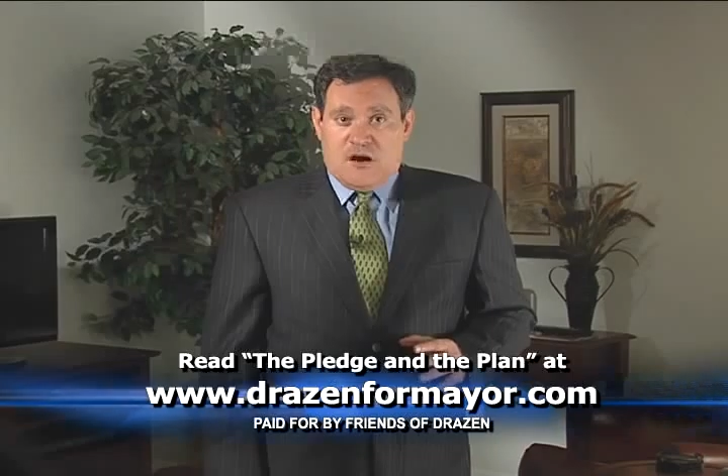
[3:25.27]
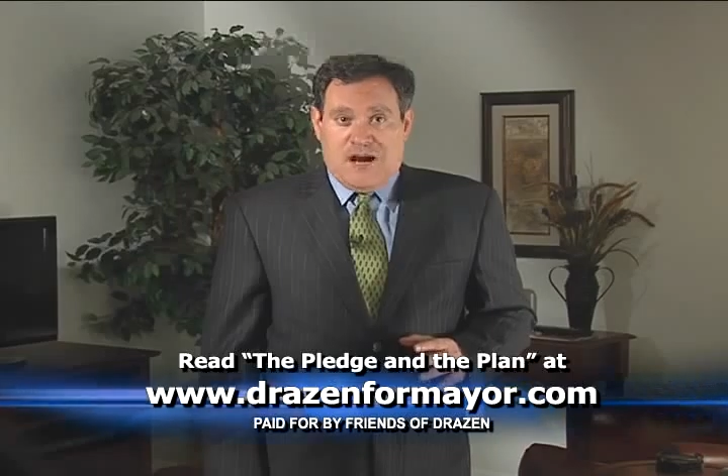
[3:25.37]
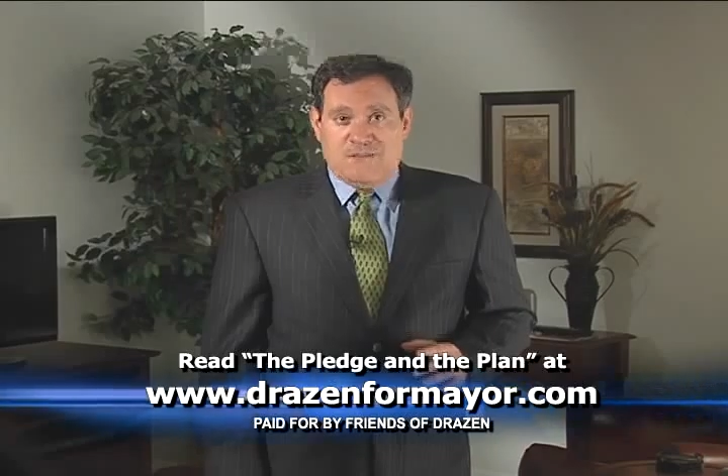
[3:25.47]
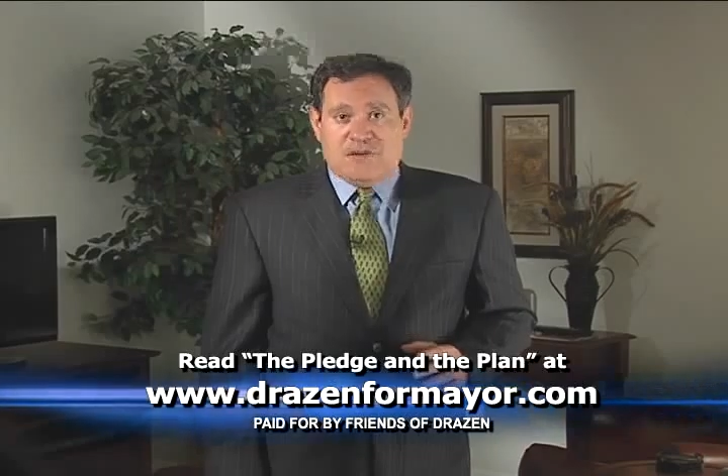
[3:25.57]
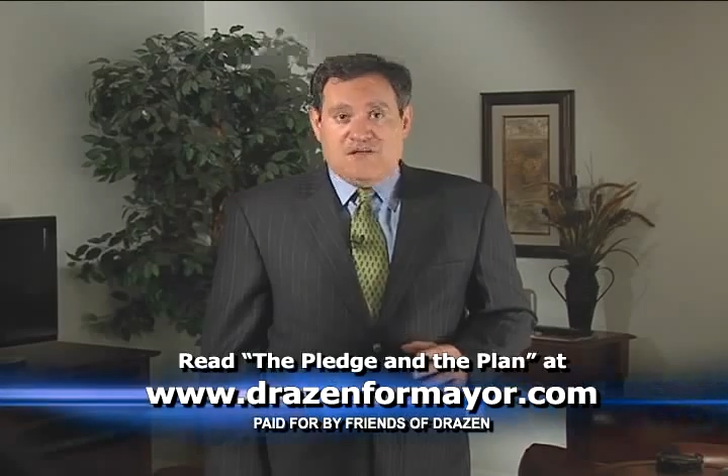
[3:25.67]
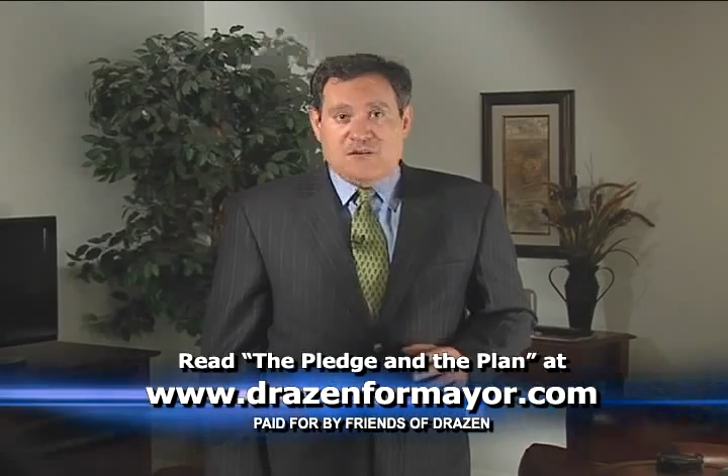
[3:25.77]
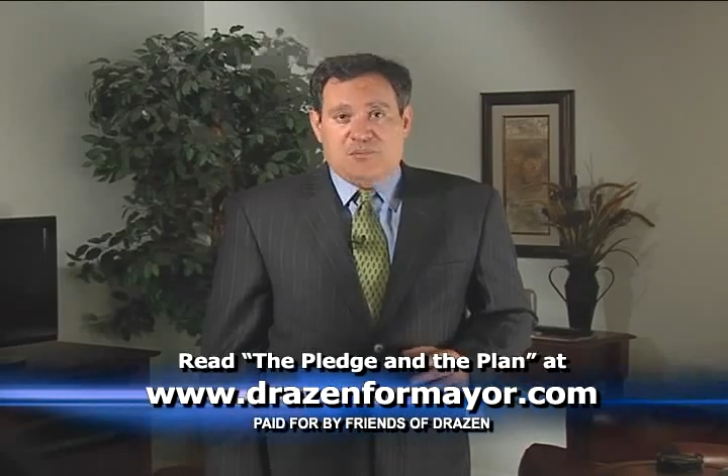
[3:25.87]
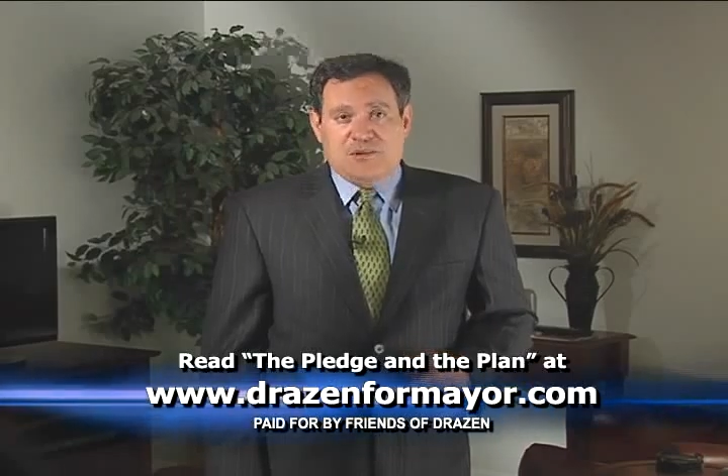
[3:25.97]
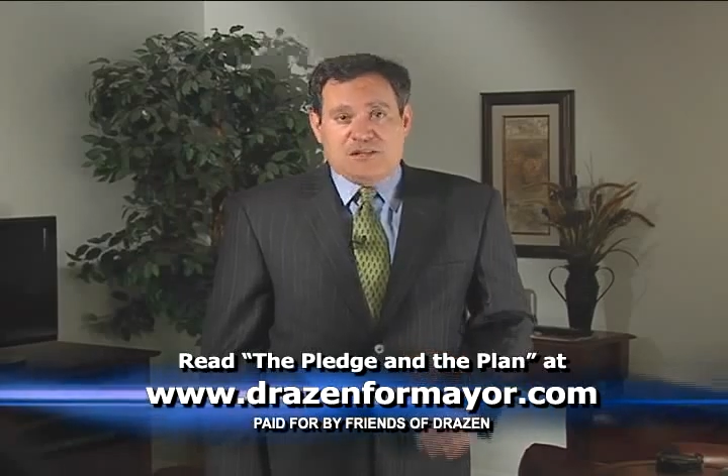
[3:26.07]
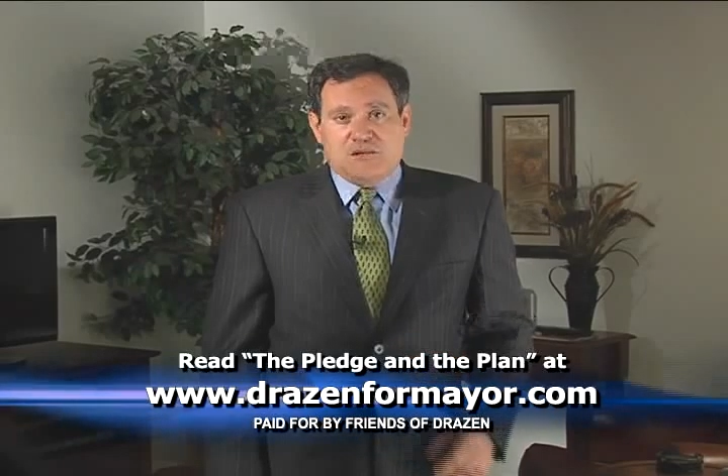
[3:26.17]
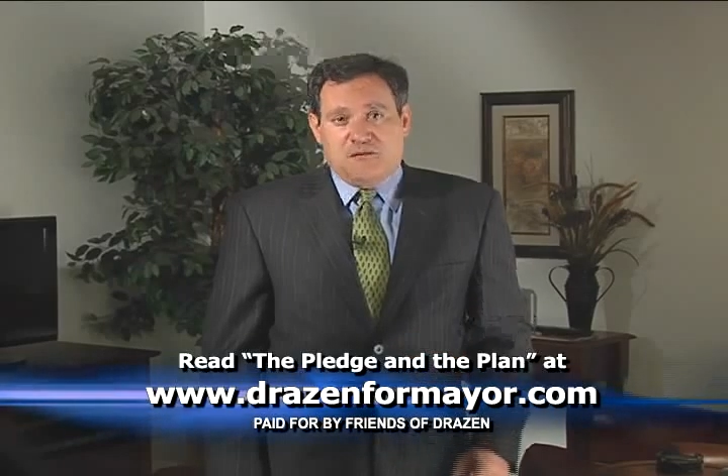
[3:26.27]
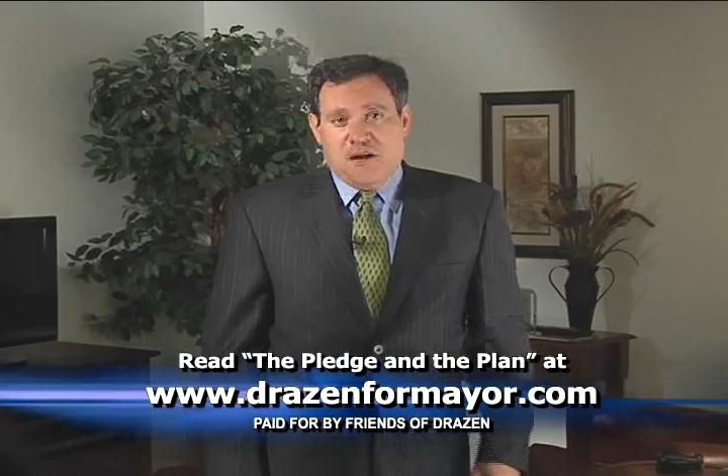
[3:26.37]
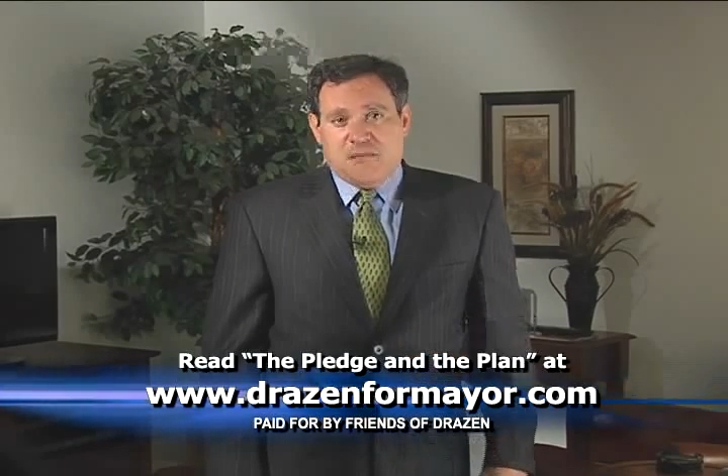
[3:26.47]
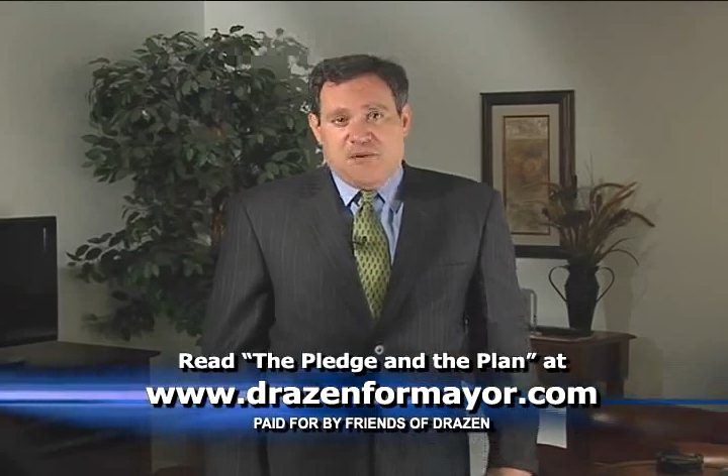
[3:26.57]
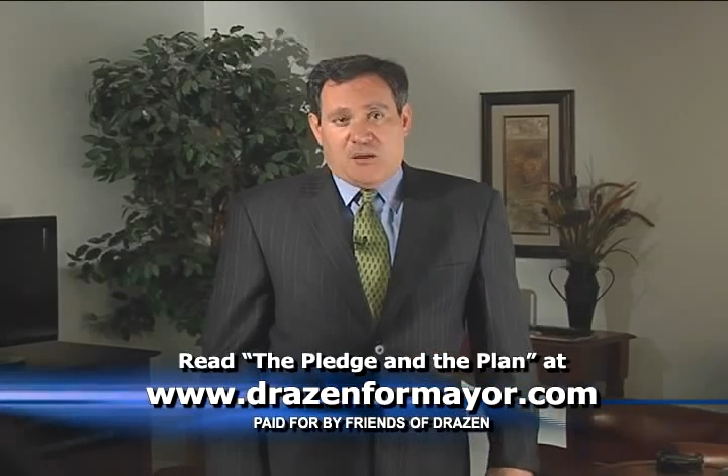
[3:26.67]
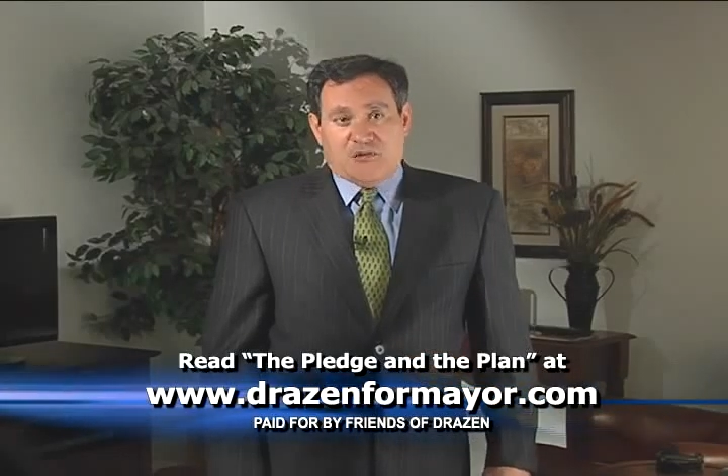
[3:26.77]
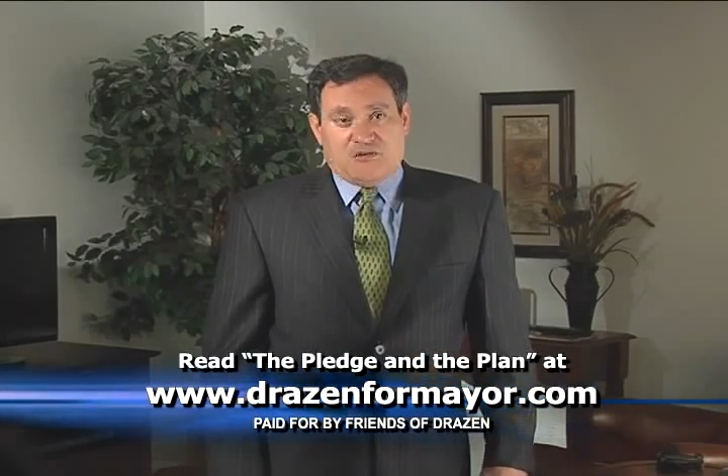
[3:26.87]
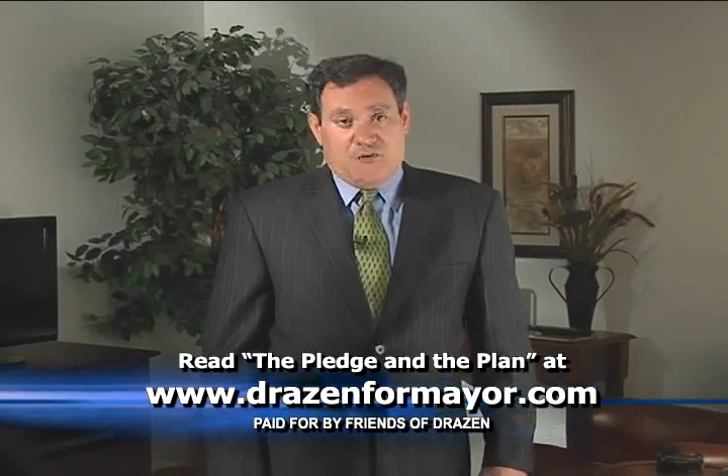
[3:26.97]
I believe the police and fire departments,